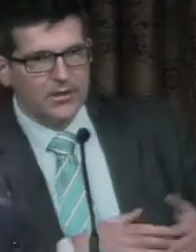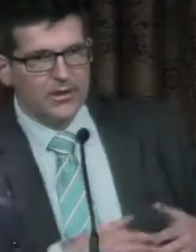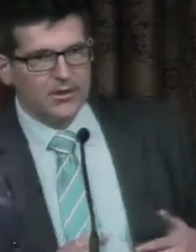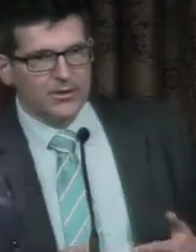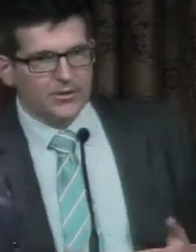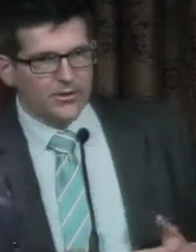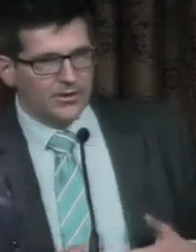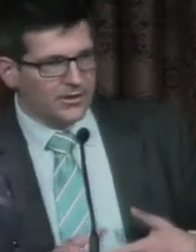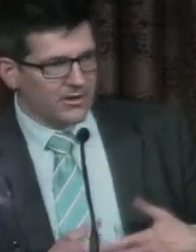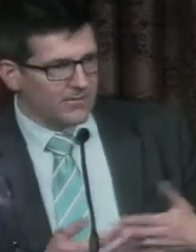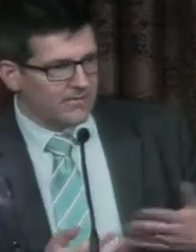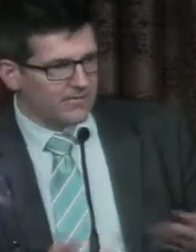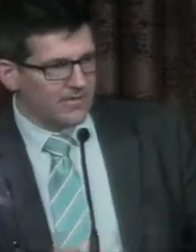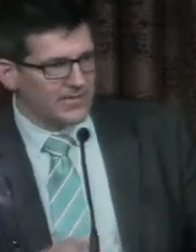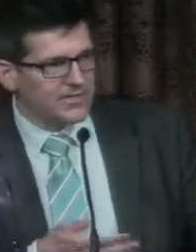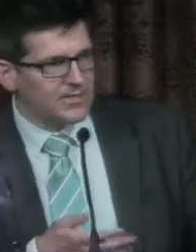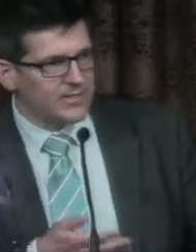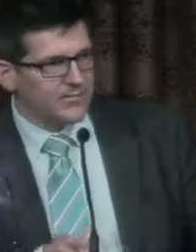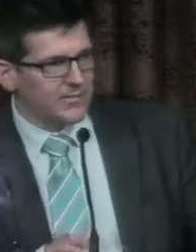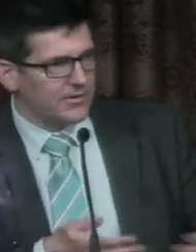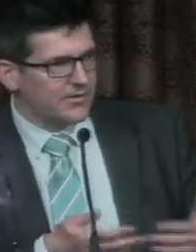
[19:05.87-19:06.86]
You're
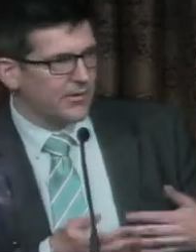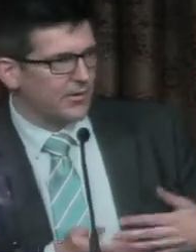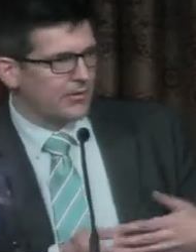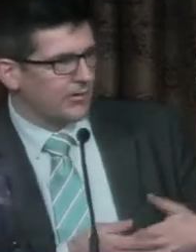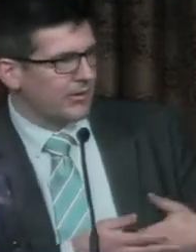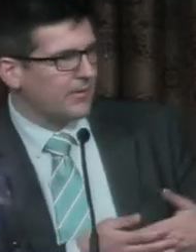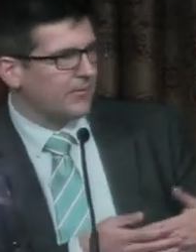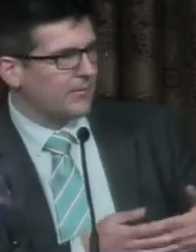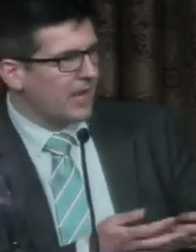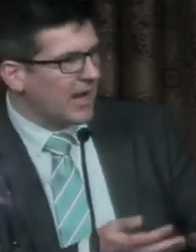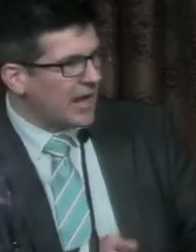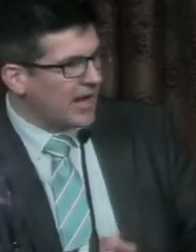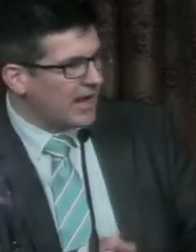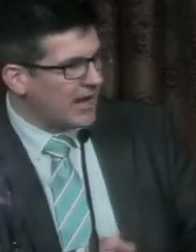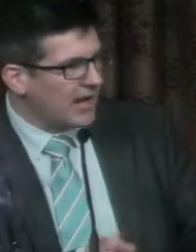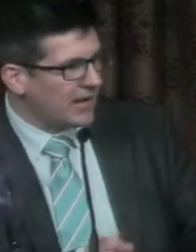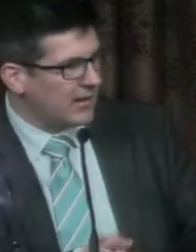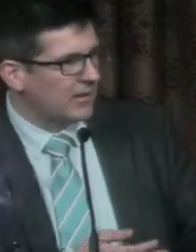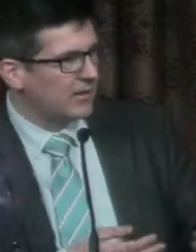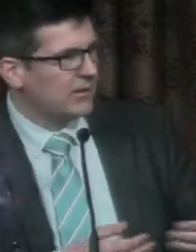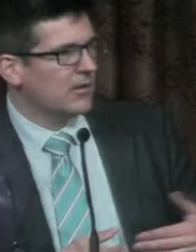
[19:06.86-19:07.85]
convincing me they're going to
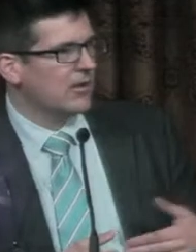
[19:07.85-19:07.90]
pay,